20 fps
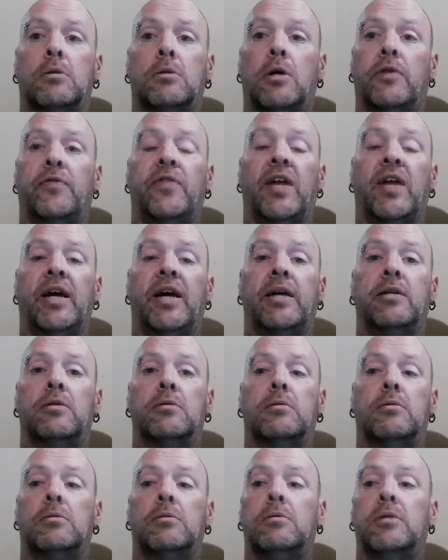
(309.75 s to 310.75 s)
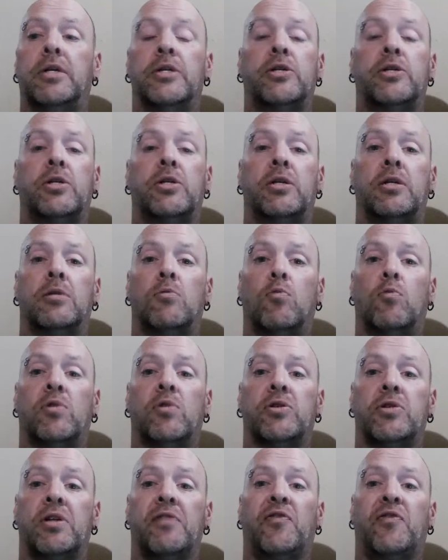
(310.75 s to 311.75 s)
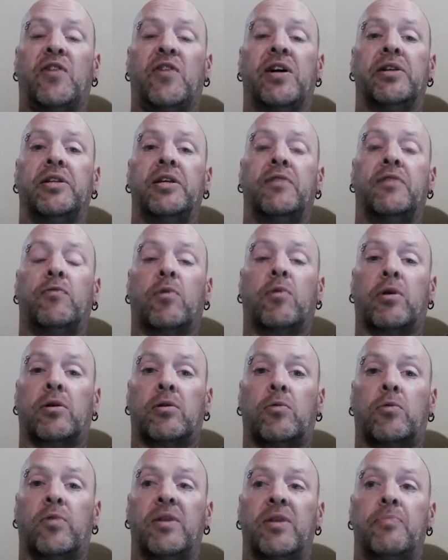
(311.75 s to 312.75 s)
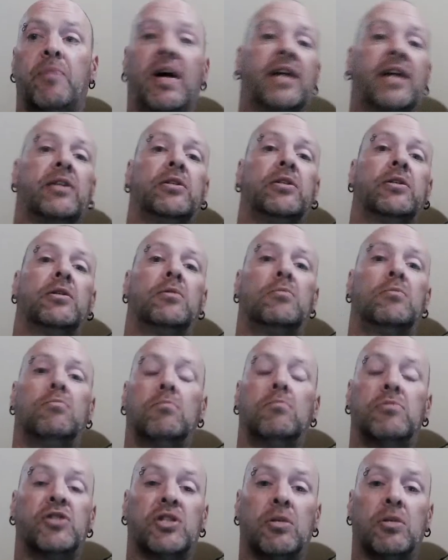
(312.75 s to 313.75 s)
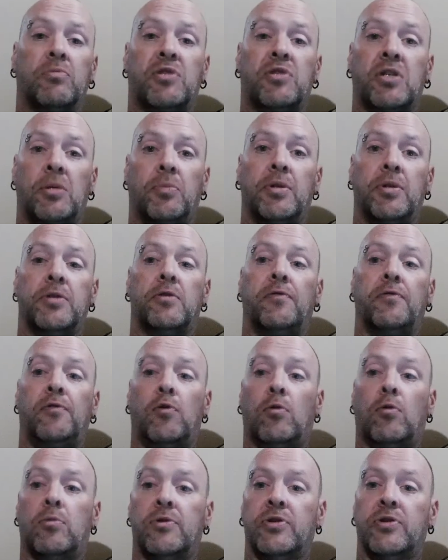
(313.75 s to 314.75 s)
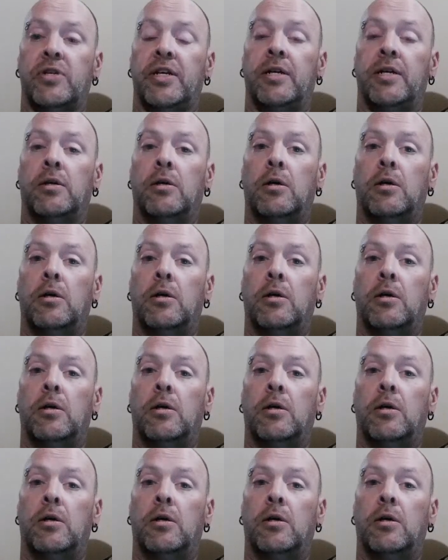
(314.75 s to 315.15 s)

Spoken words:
of that incident once they finally have worked their way back to some semblance of normalcy.